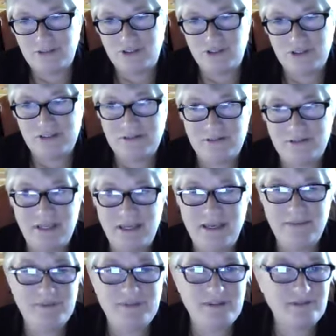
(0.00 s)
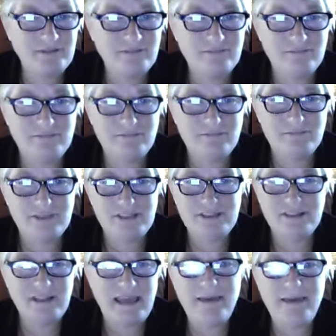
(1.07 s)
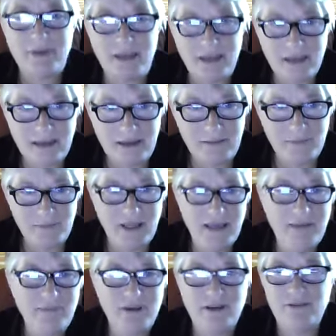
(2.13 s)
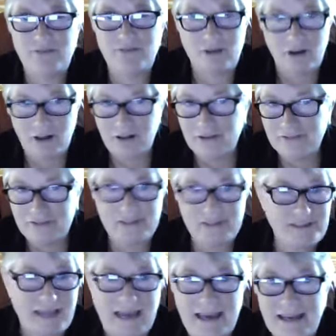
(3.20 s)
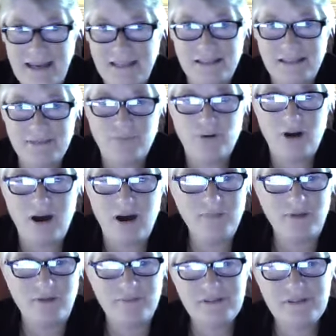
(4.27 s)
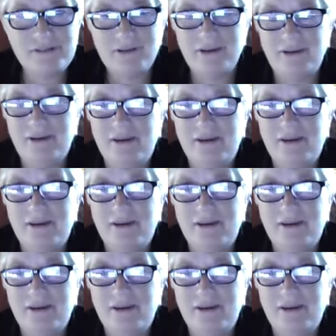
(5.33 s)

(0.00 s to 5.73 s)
just keeps slamming and blaming for all of society's problems.